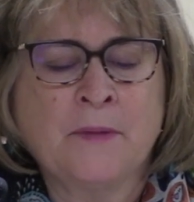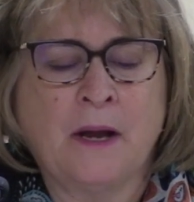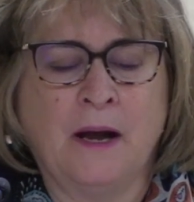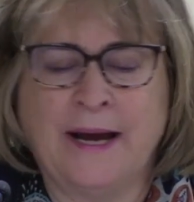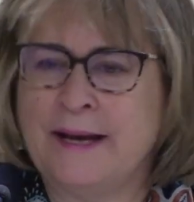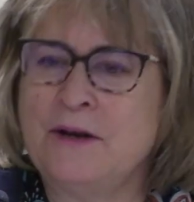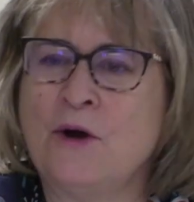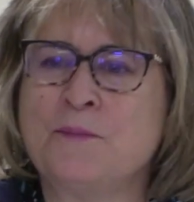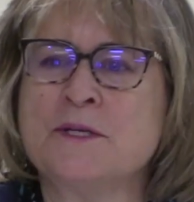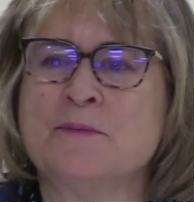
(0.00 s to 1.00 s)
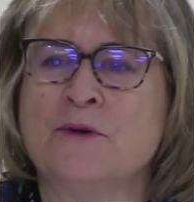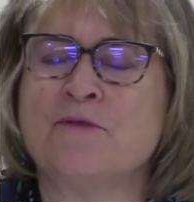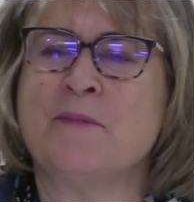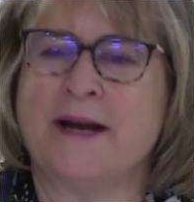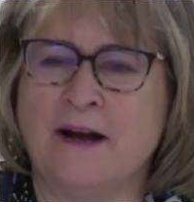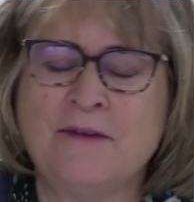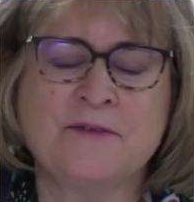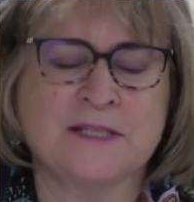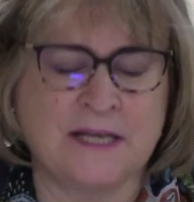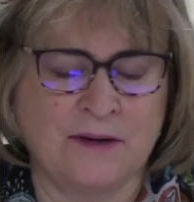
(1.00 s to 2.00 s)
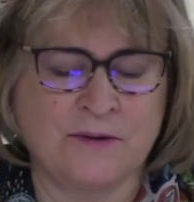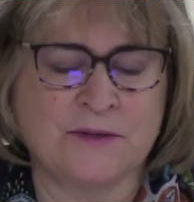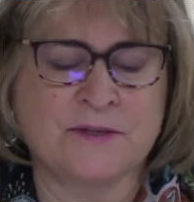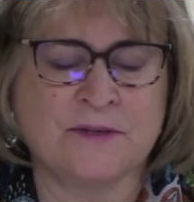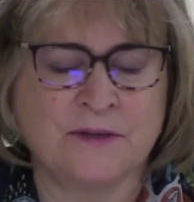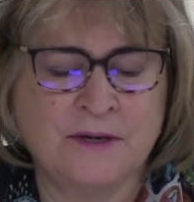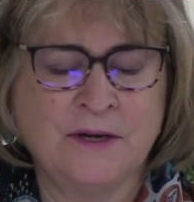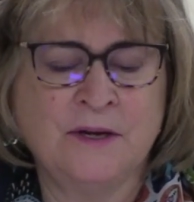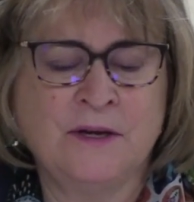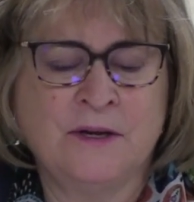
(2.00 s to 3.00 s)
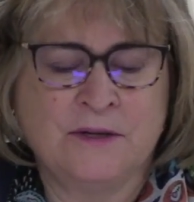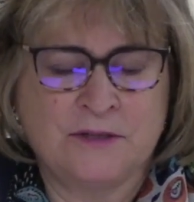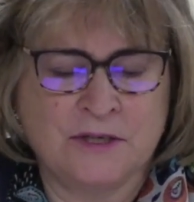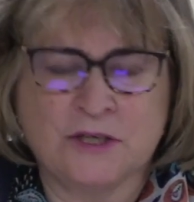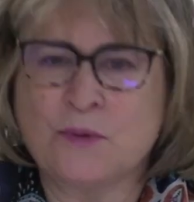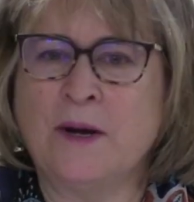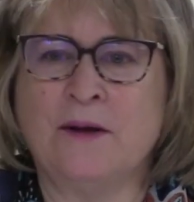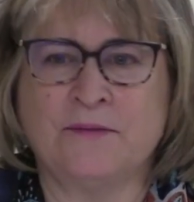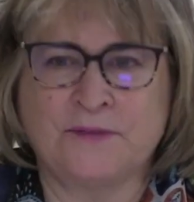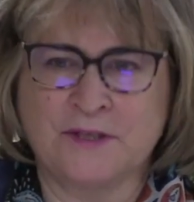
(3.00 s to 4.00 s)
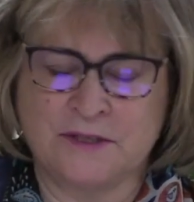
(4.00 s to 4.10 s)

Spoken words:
I had hoped to move my office hours to 12 to